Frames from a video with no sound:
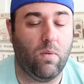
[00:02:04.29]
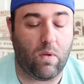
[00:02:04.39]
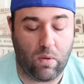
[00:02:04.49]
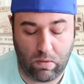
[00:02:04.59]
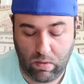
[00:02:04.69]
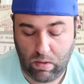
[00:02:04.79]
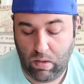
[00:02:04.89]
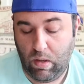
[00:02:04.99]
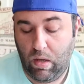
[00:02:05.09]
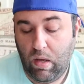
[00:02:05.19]
So,
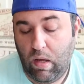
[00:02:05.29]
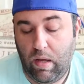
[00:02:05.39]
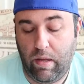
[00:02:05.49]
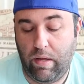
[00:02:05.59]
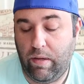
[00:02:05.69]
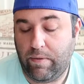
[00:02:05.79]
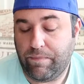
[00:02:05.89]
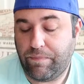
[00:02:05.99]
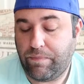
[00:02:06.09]
because